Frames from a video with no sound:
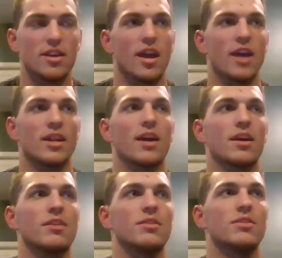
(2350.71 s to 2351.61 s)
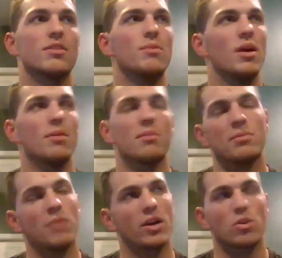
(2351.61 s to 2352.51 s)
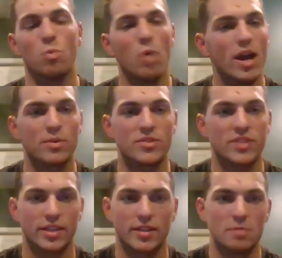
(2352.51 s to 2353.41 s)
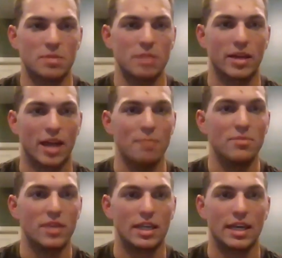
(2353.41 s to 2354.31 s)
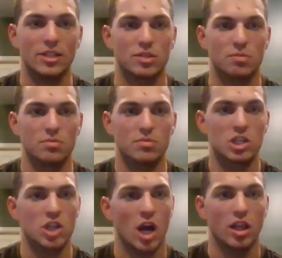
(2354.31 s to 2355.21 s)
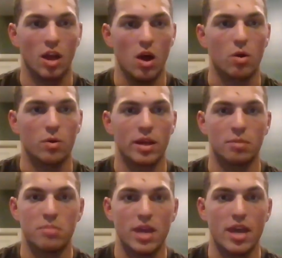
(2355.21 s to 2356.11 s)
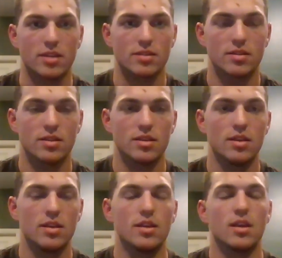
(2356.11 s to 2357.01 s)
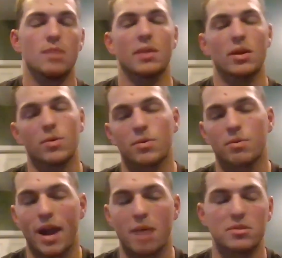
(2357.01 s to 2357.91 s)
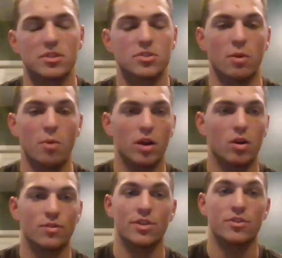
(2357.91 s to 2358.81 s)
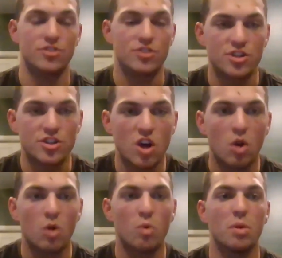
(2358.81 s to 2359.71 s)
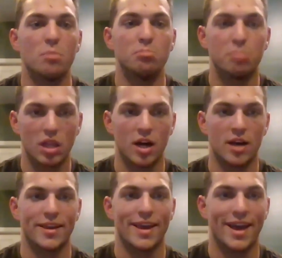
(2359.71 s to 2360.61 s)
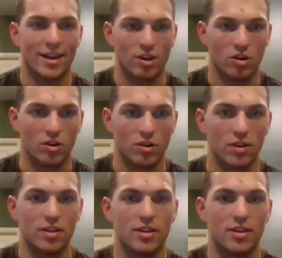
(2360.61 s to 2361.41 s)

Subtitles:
And I don't know why I was thinking this, but I'm thinking I just shot low and missed. I'm like, oh crap. So I walk over, and there's no blood at all.